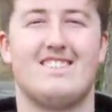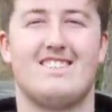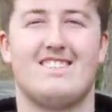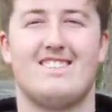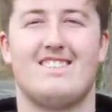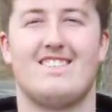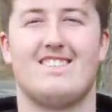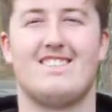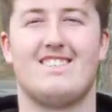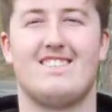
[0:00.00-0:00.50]

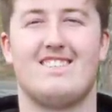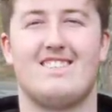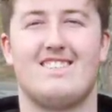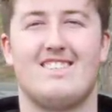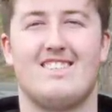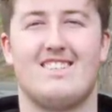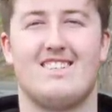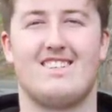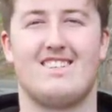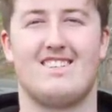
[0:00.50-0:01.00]

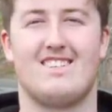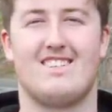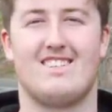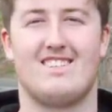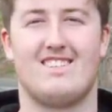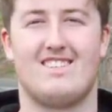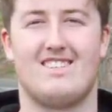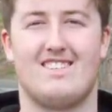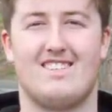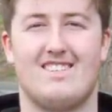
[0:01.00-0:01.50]

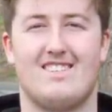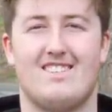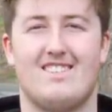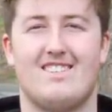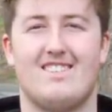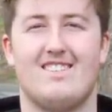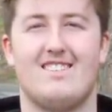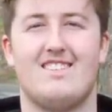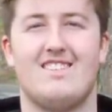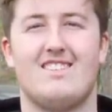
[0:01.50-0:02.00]

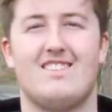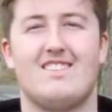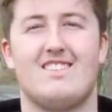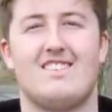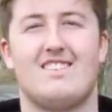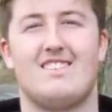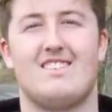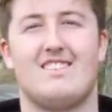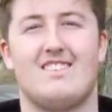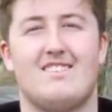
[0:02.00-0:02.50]

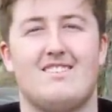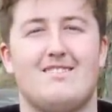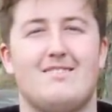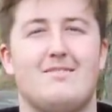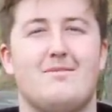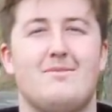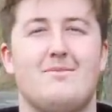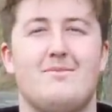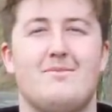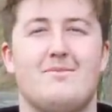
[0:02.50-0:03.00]
This person isn't speaking.